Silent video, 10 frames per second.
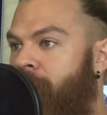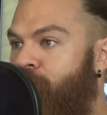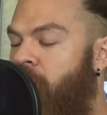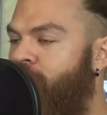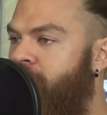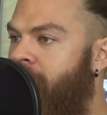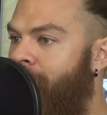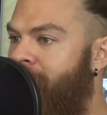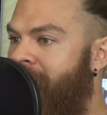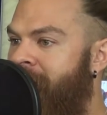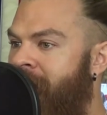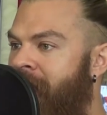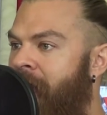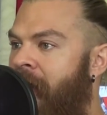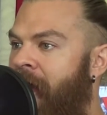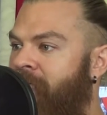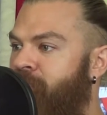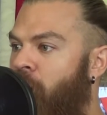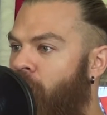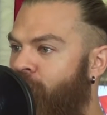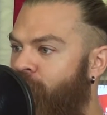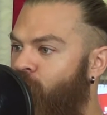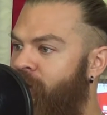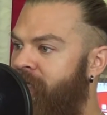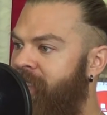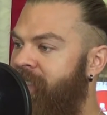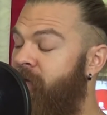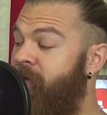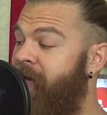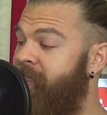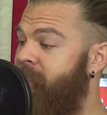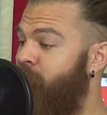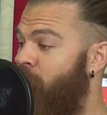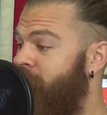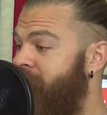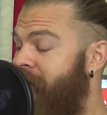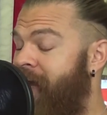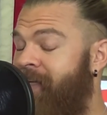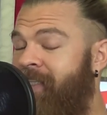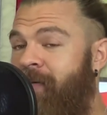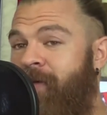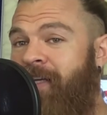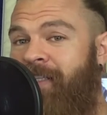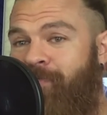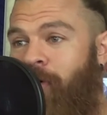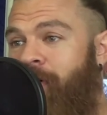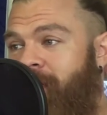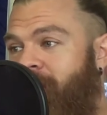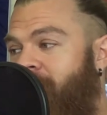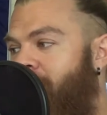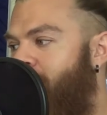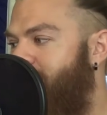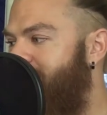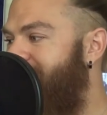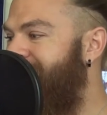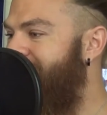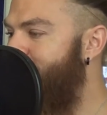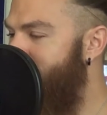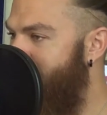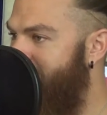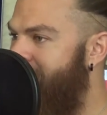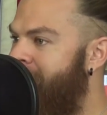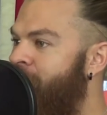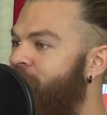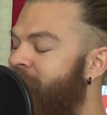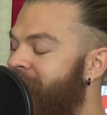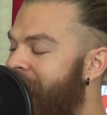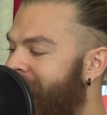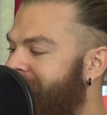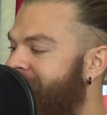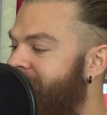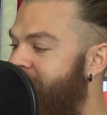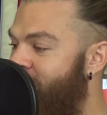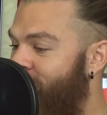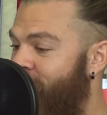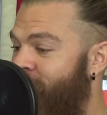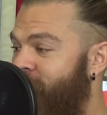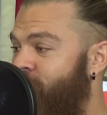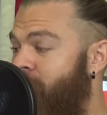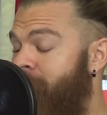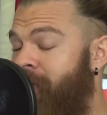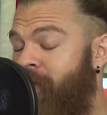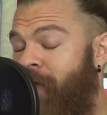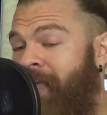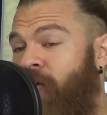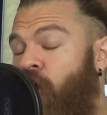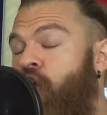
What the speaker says: a production company, has partnered with CBS Sports, and CBS Sports is going to host the Olympia next year. They're going to stream it. So that's a